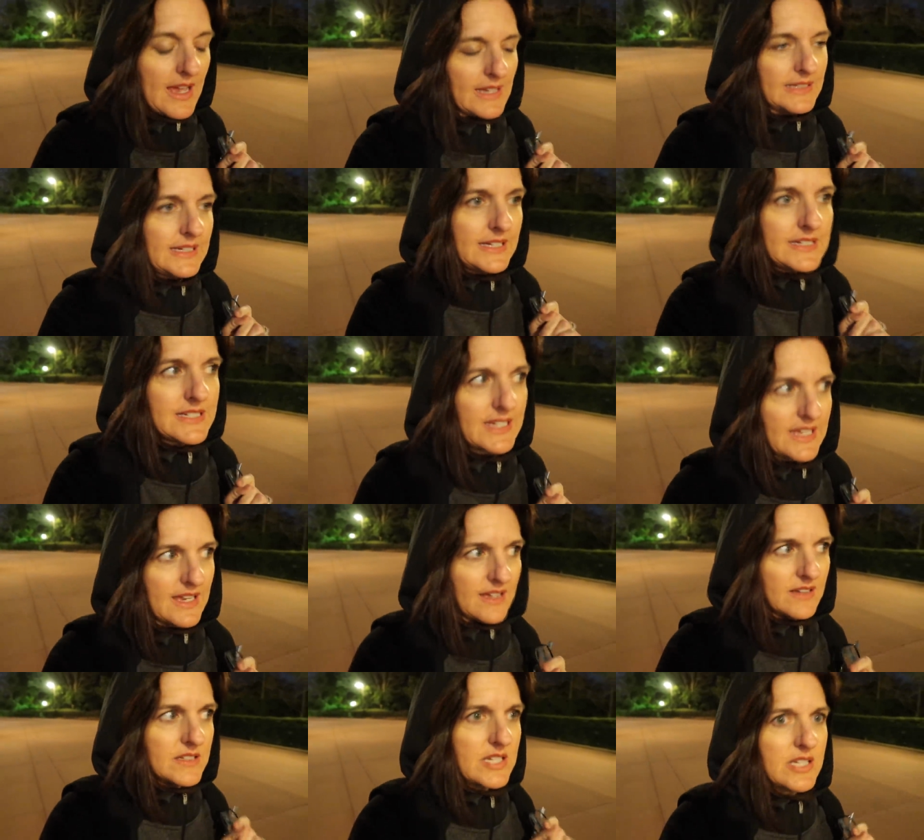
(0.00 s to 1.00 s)
I need to
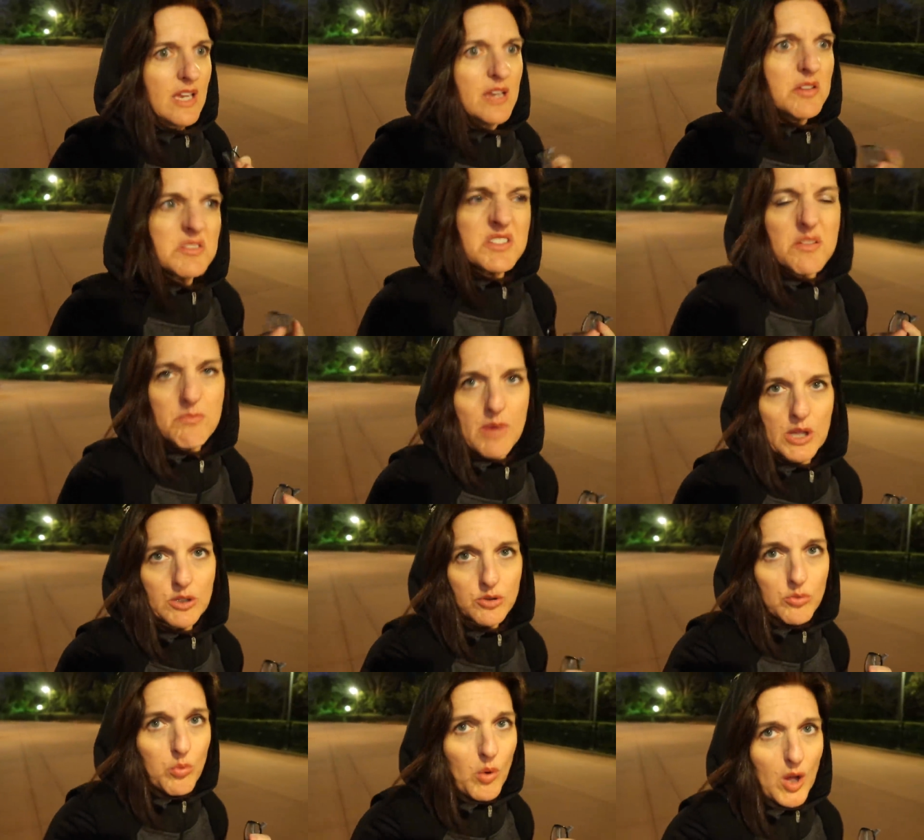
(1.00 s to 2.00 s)
get some
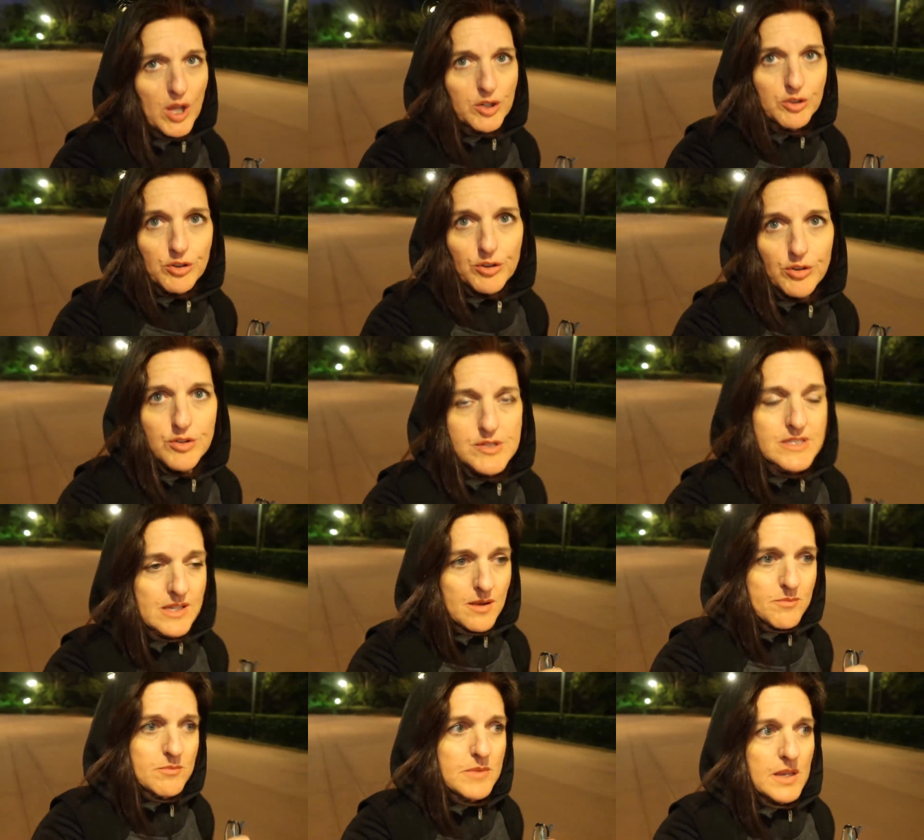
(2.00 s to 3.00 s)
bottled water,
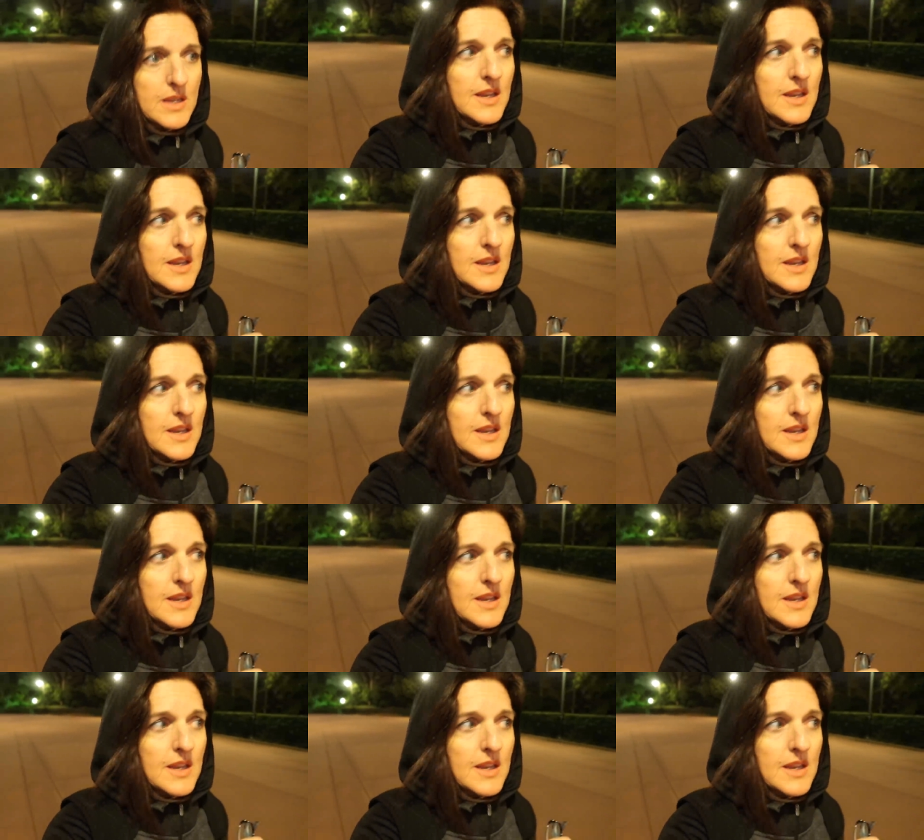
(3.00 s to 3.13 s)
some